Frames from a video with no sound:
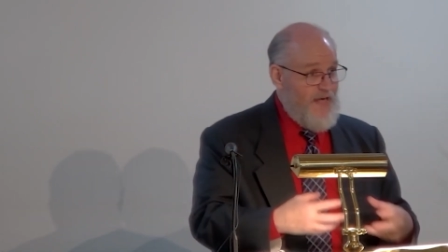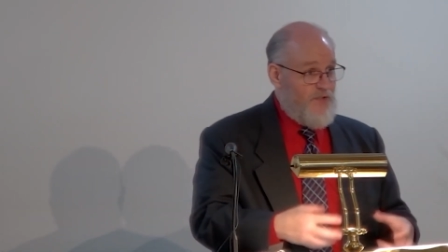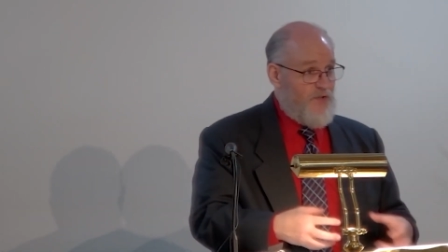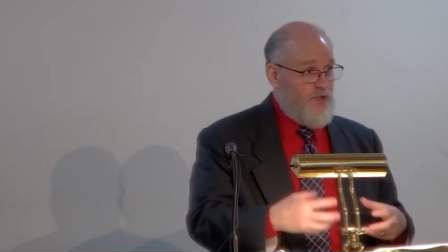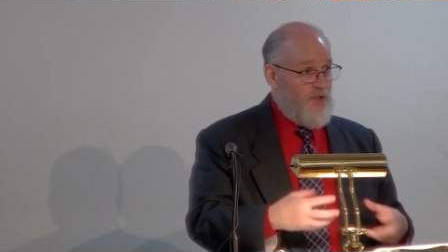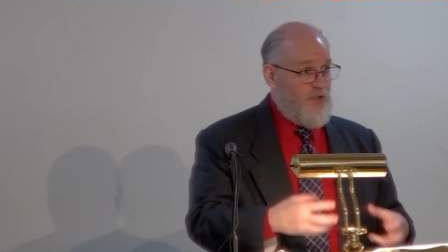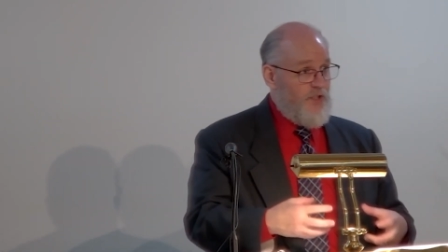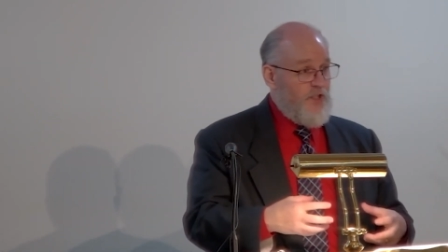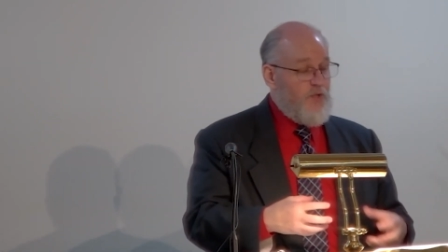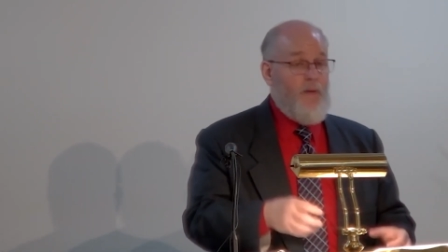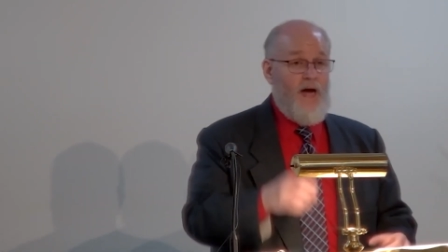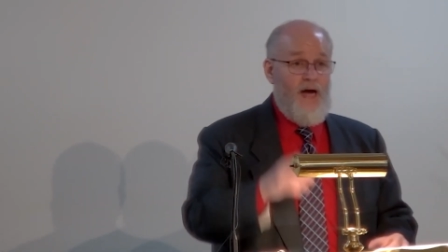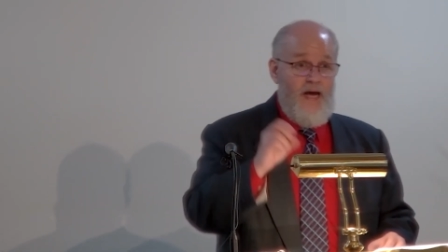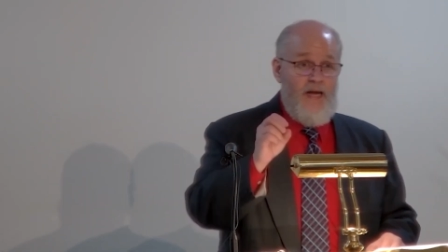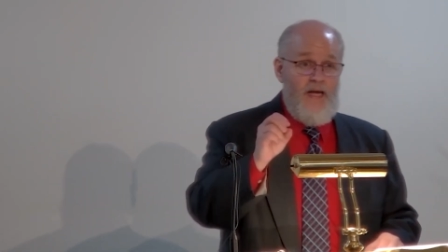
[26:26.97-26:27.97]
passages
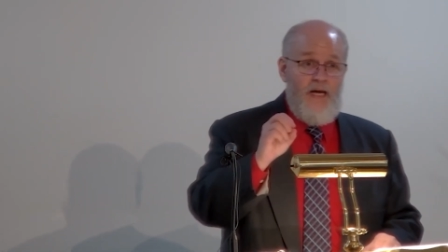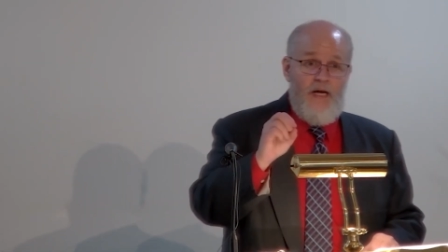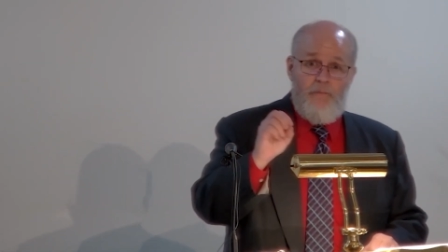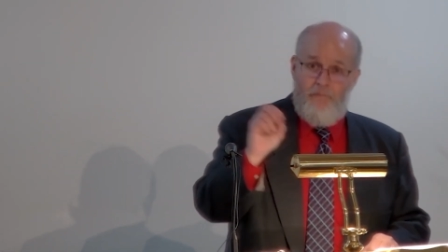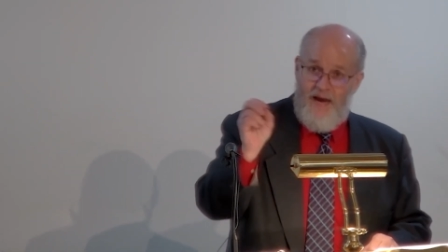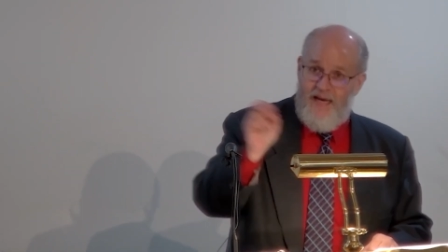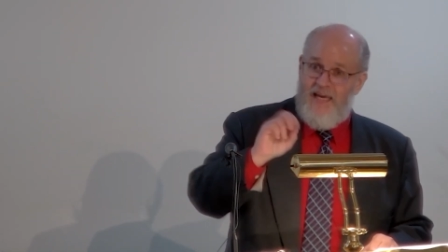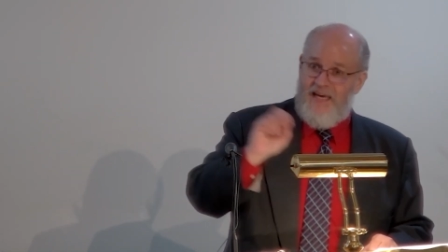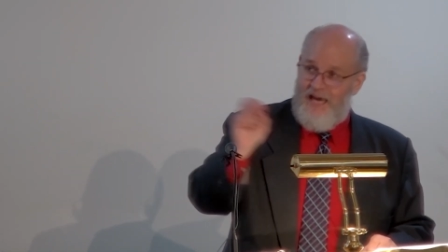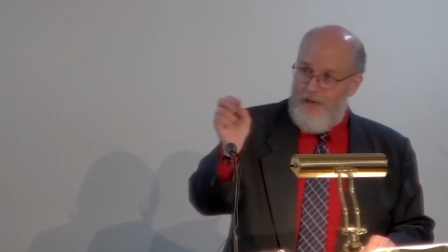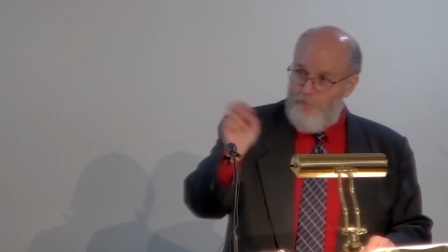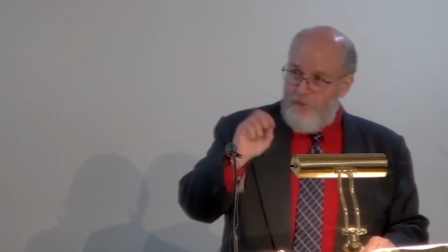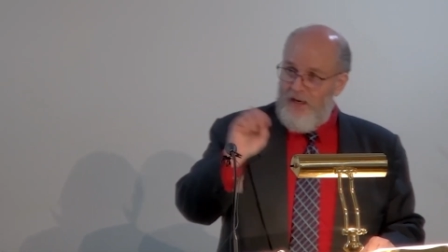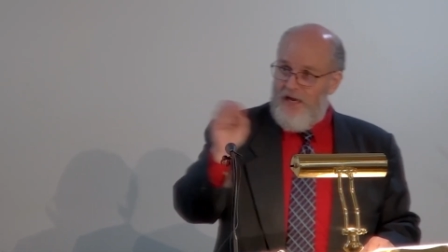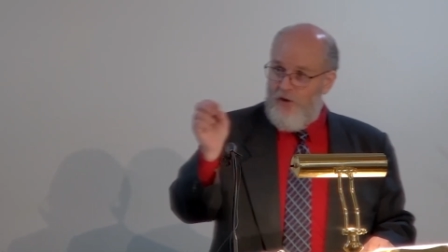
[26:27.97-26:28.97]
by making
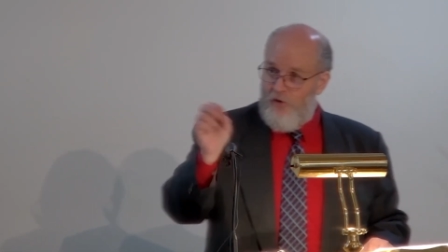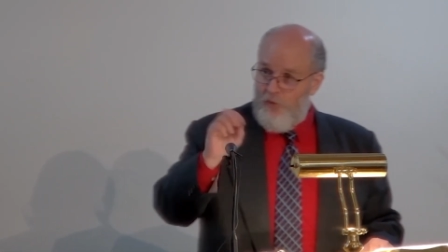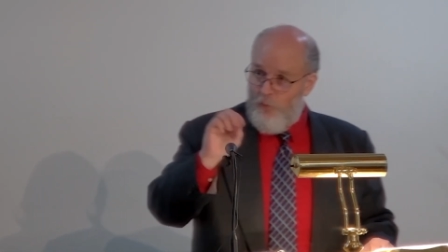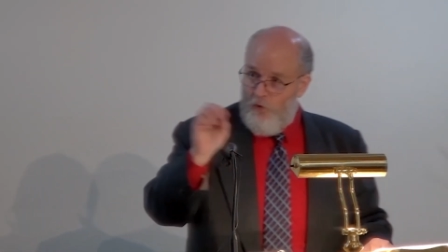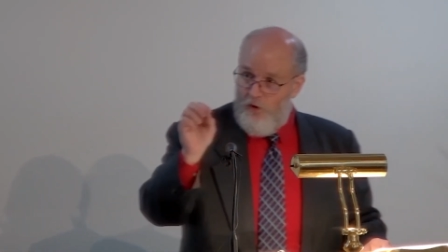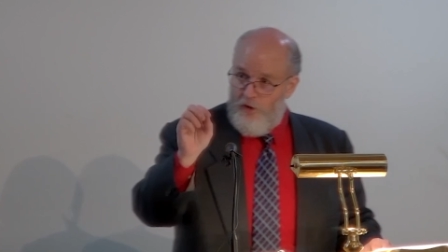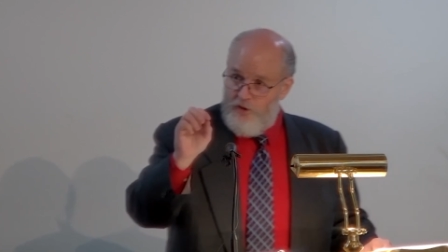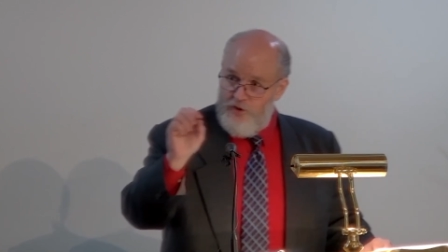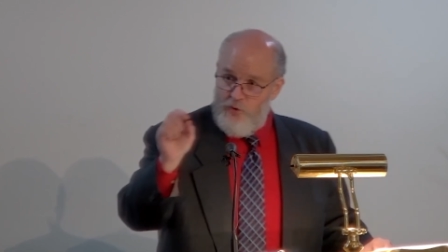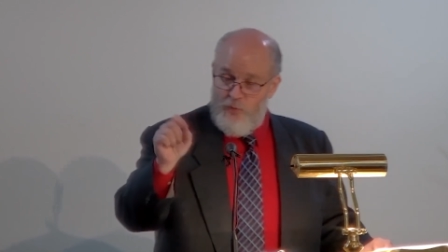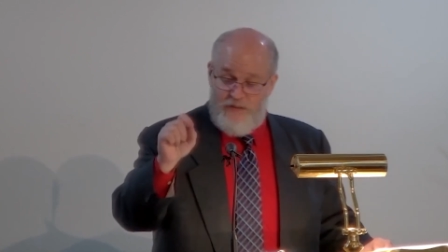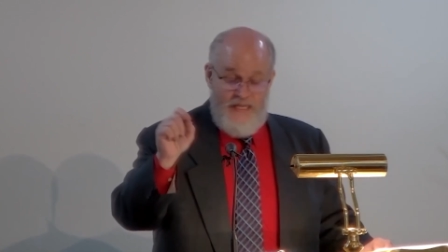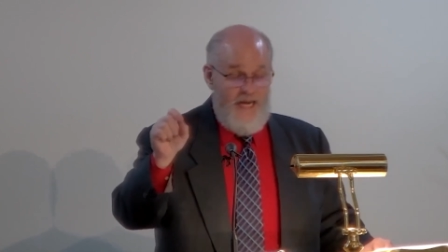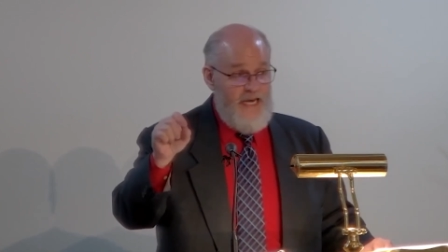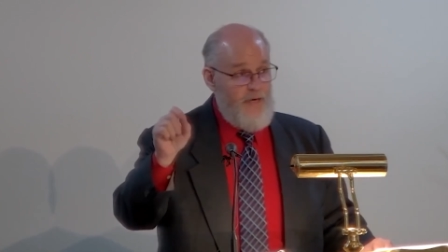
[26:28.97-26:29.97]
a play on words
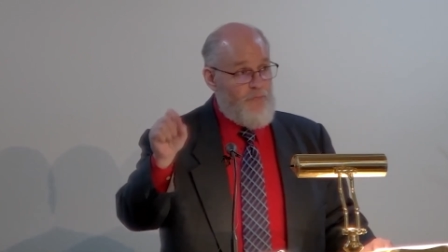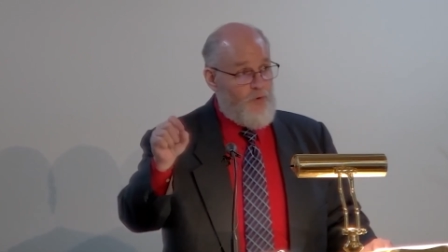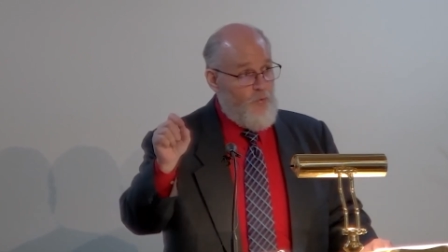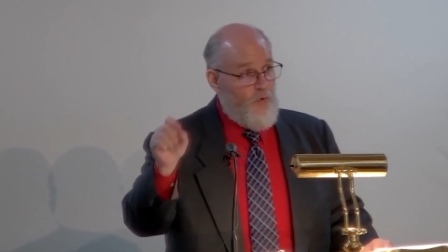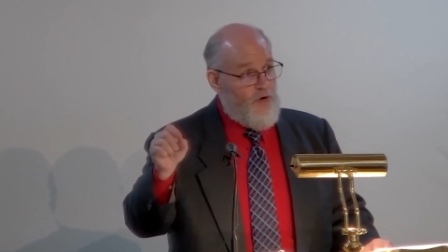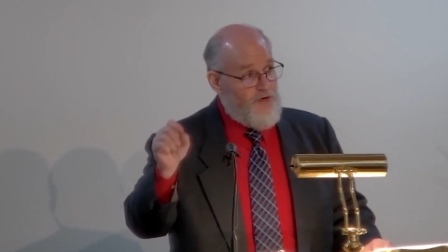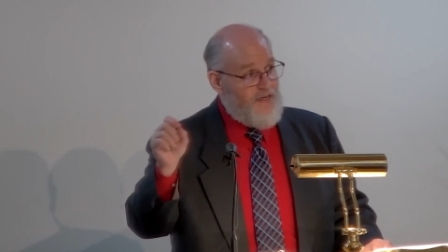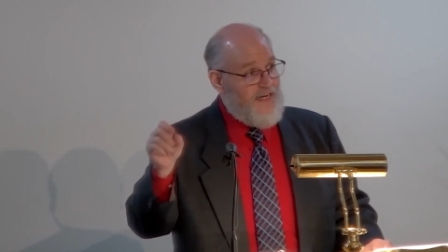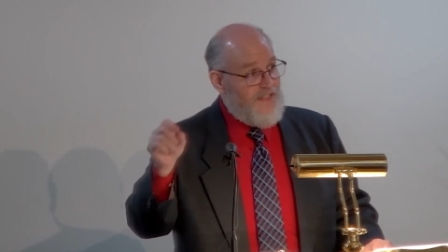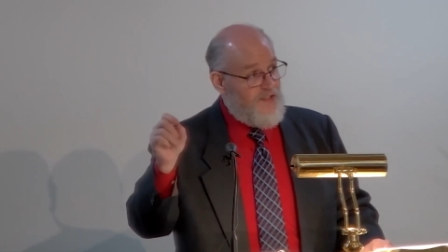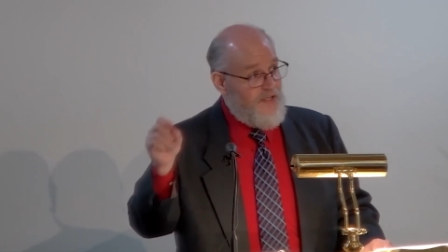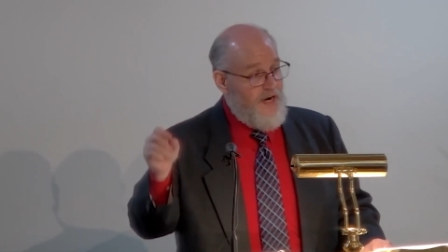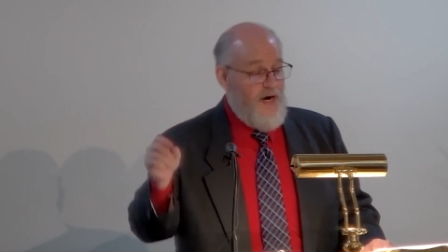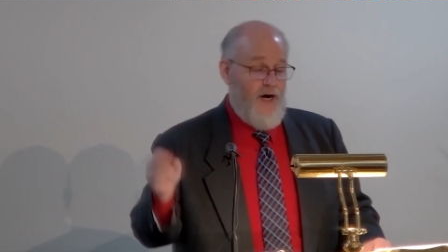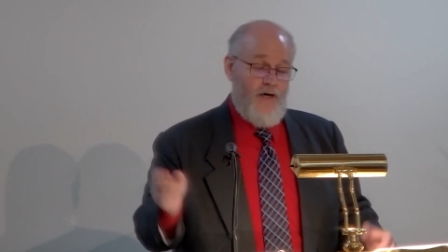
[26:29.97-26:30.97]
with that Hebrew word
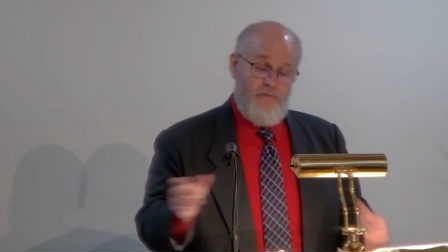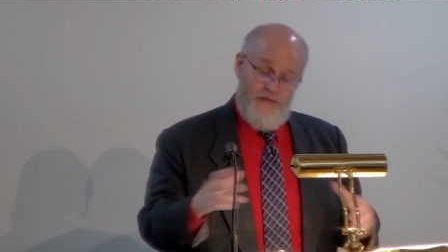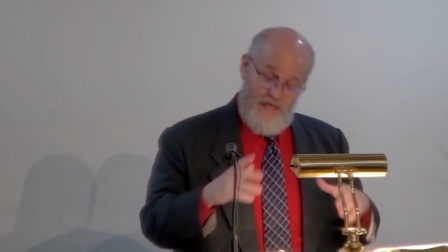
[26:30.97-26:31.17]
netzer.